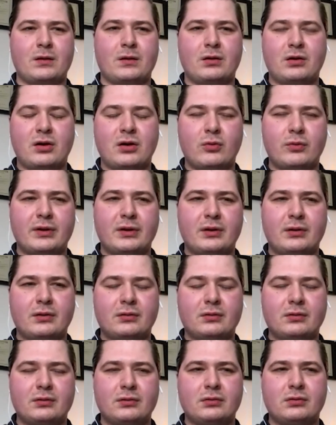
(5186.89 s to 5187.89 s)
going
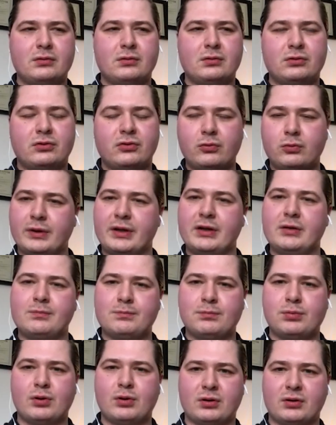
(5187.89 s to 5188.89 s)
to read
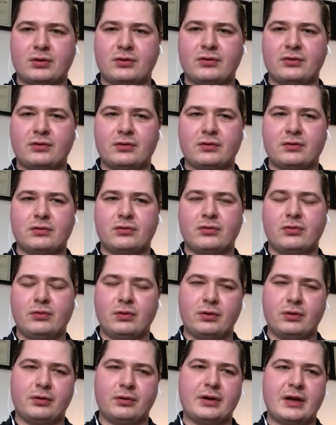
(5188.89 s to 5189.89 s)
books to
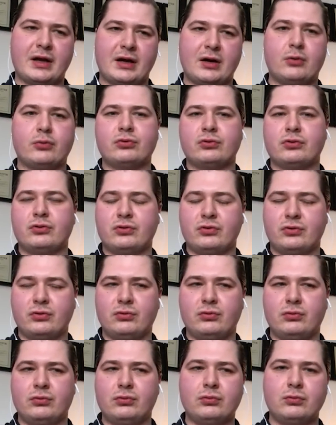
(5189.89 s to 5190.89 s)
learn how
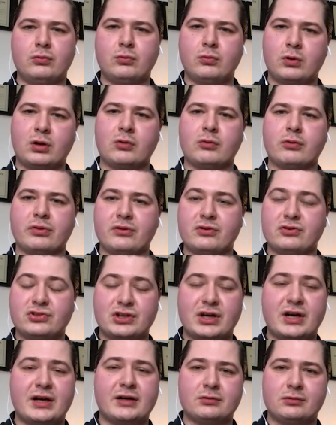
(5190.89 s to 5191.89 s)
to work with the
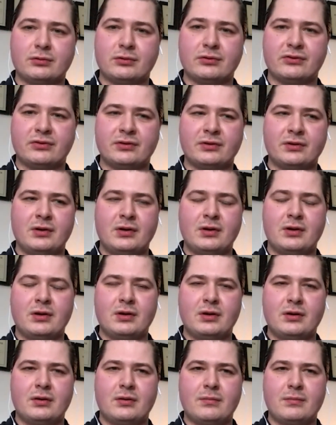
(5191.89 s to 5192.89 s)
chakras,
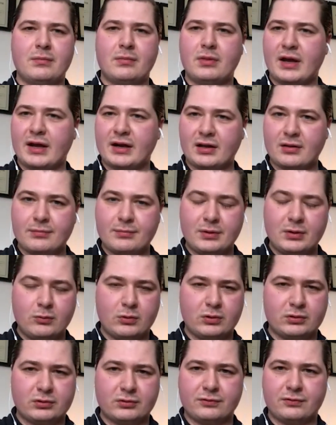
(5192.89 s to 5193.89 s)
that could be
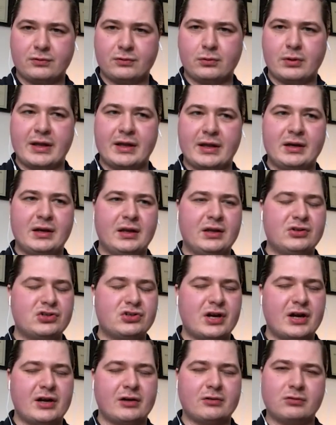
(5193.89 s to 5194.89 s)
wonderful. Any
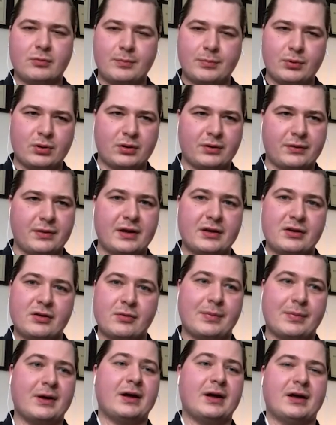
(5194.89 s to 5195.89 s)
chakra book that you
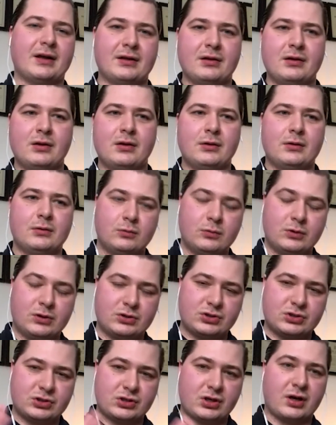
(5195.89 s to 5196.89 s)
buy
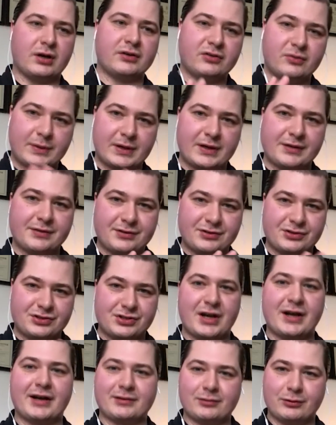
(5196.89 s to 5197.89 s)
which talks about the
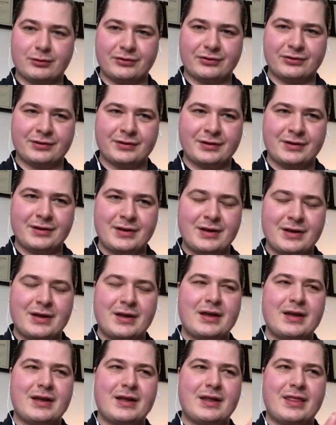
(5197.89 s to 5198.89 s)
chakras,
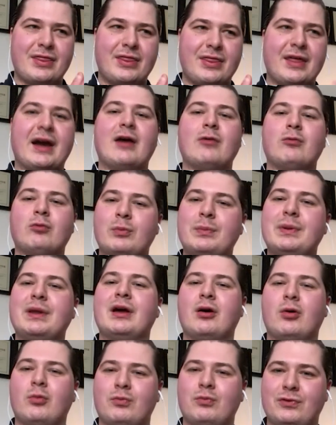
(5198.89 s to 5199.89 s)
that will be
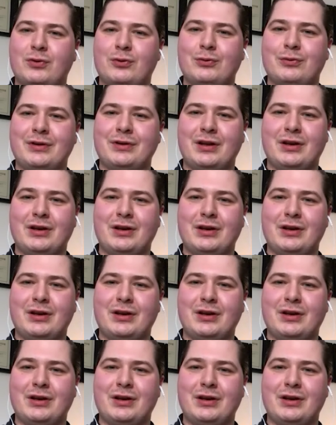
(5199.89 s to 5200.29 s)
helpful.